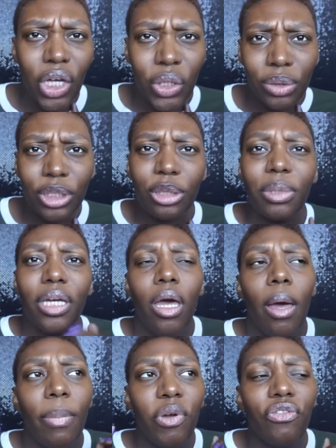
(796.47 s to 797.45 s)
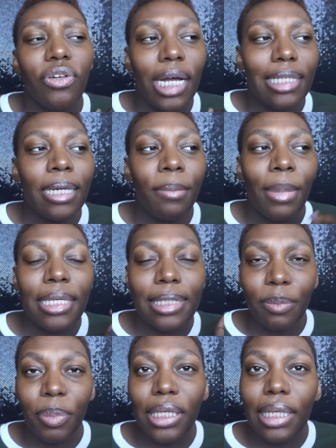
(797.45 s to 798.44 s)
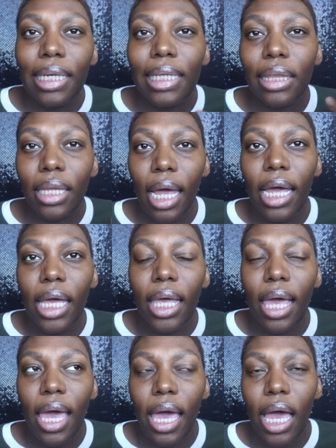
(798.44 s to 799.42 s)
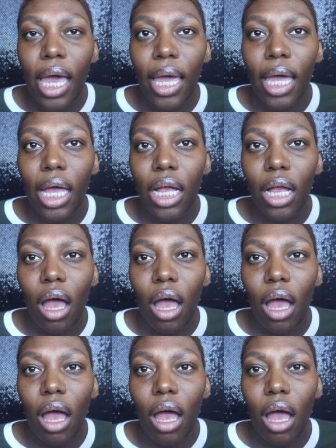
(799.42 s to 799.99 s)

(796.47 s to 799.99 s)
I typically like a